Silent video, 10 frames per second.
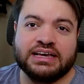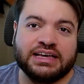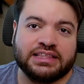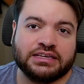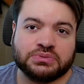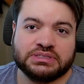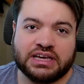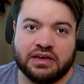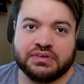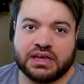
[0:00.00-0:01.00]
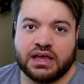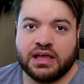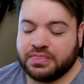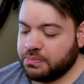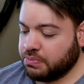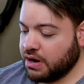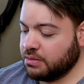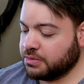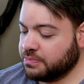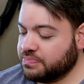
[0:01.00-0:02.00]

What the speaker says: This one's having the problem.